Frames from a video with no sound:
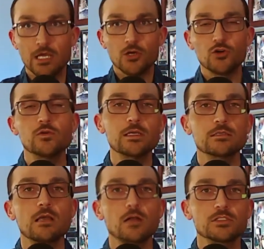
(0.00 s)
who
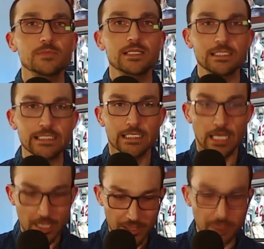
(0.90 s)
is ultimately
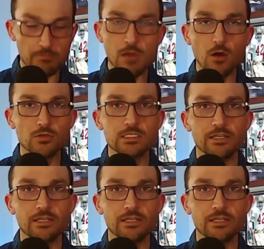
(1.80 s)
the most